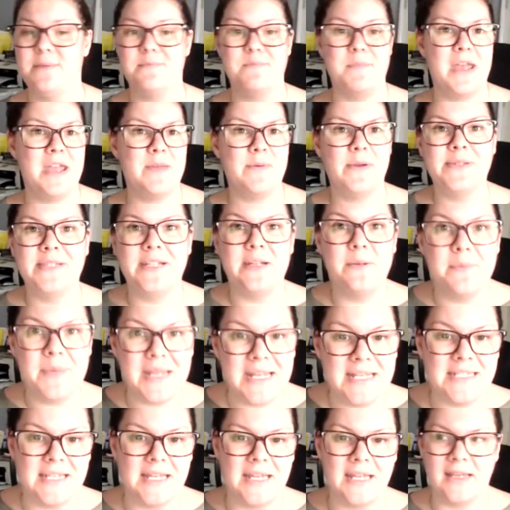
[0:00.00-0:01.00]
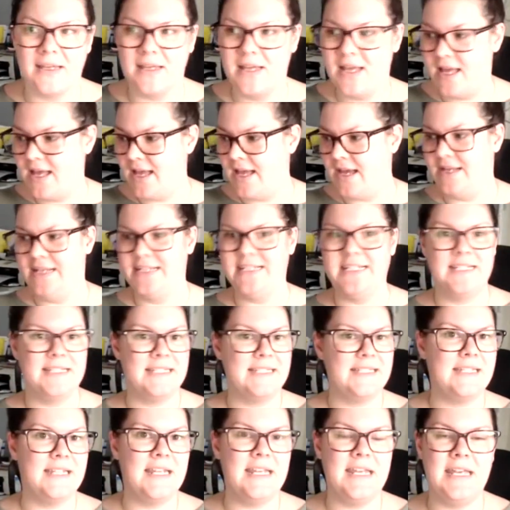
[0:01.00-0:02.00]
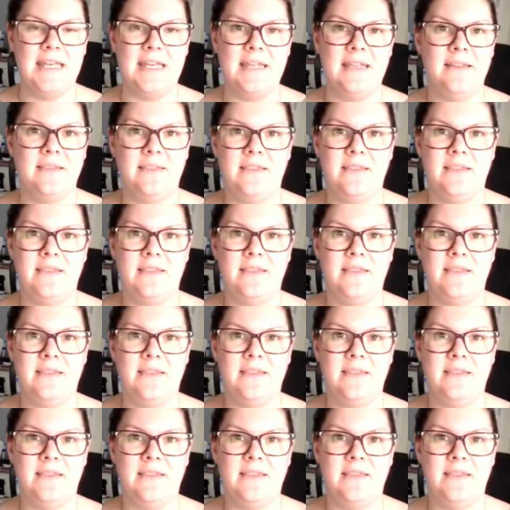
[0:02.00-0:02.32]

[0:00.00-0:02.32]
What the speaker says: maybe I was in a meeting and I didn't see